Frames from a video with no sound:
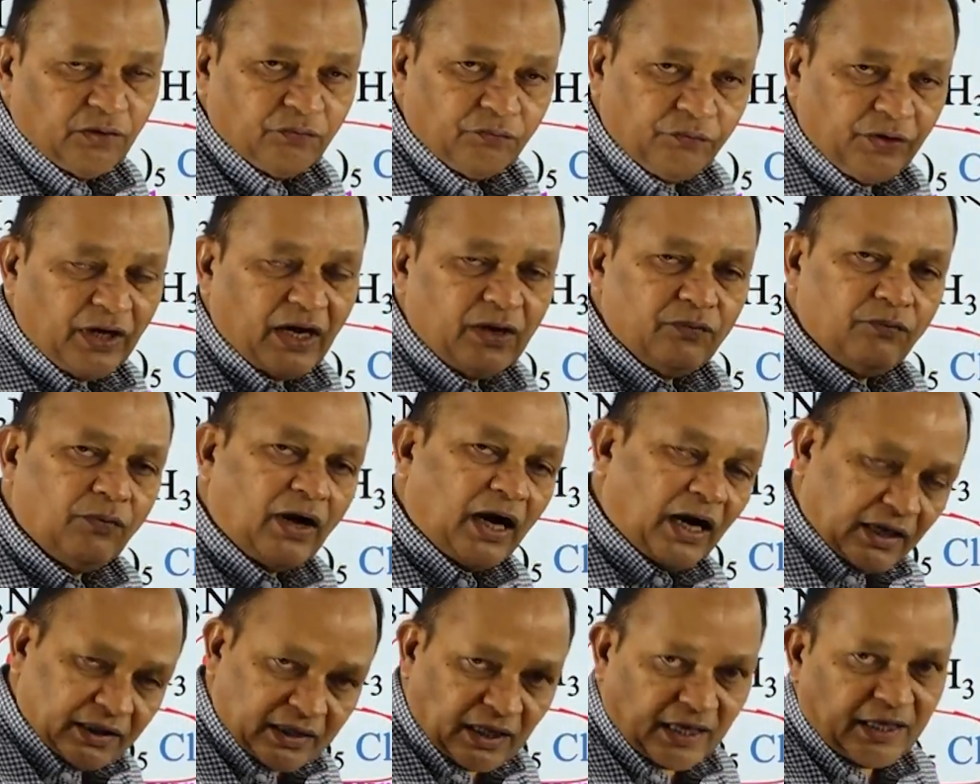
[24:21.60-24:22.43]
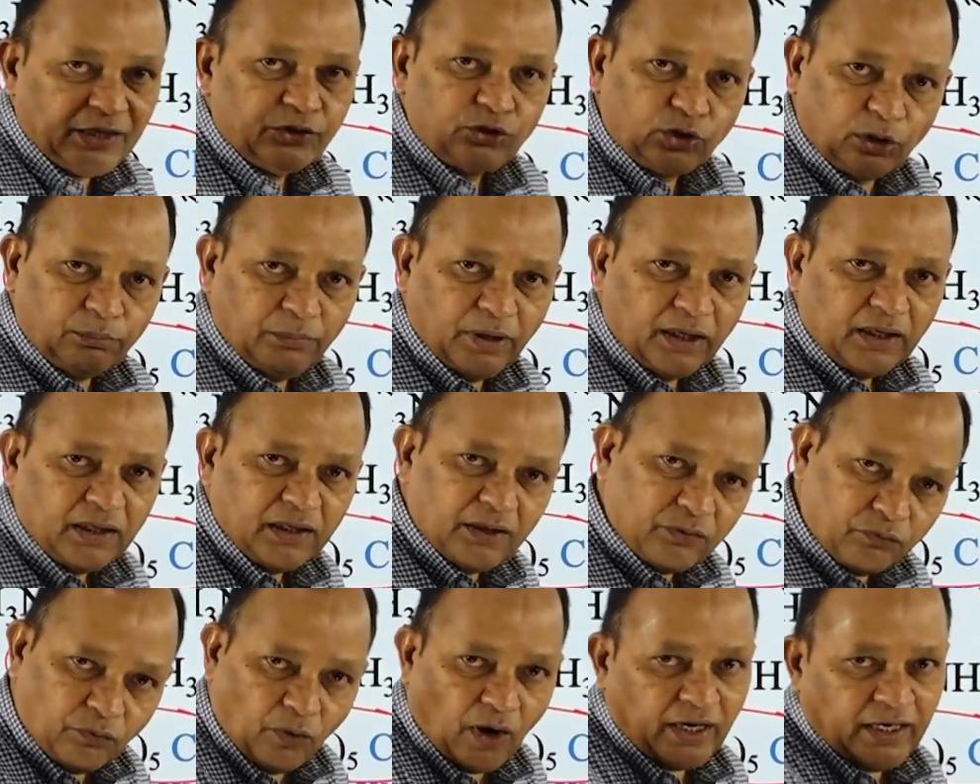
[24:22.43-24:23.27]
We have another isomer,
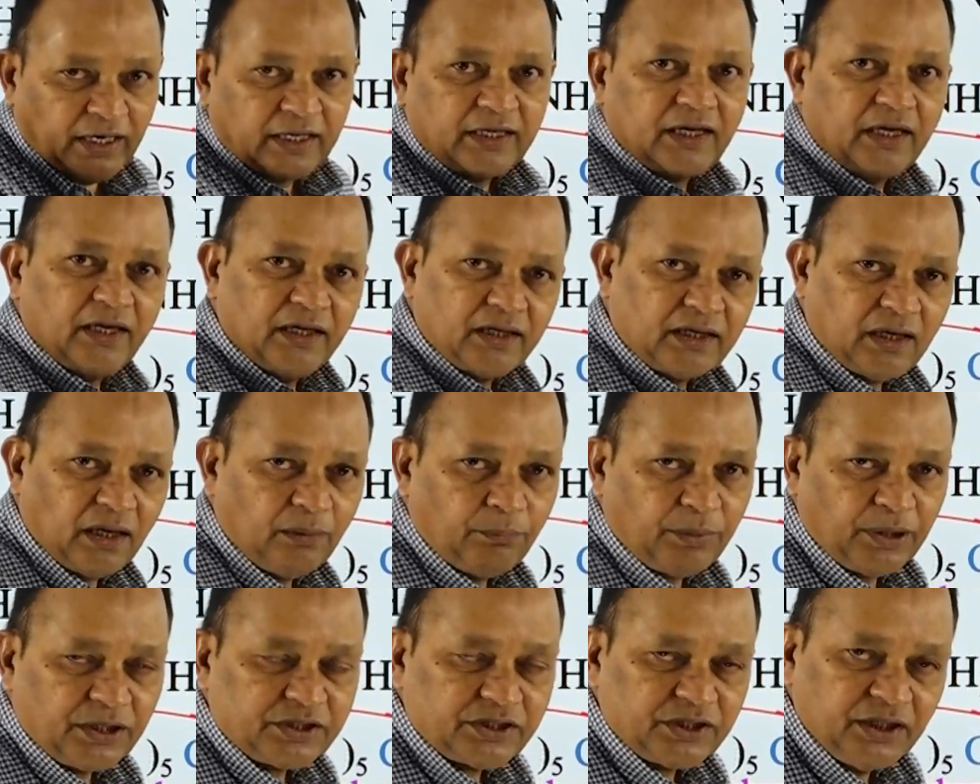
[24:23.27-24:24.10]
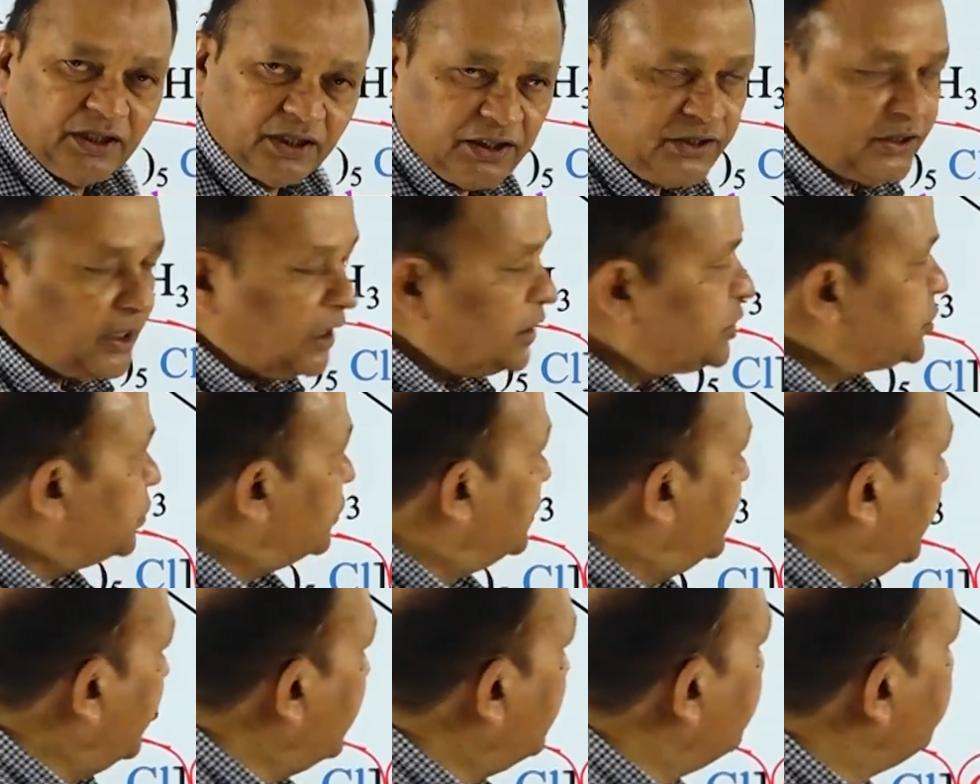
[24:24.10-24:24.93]
violet colored complex is also
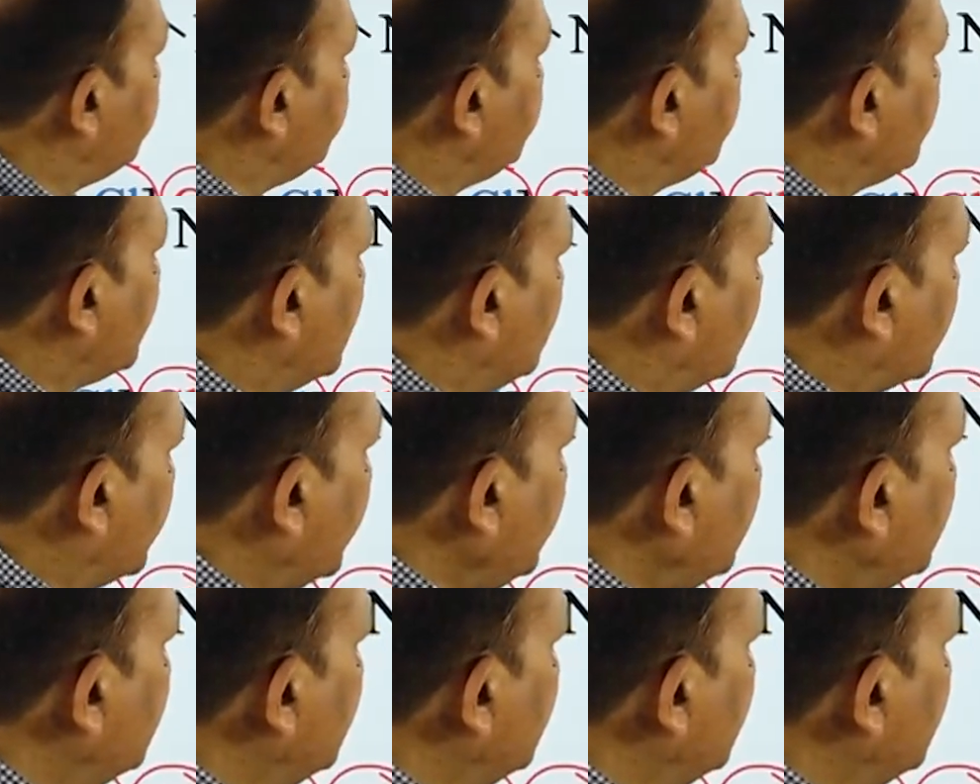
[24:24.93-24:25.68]
there. Okay.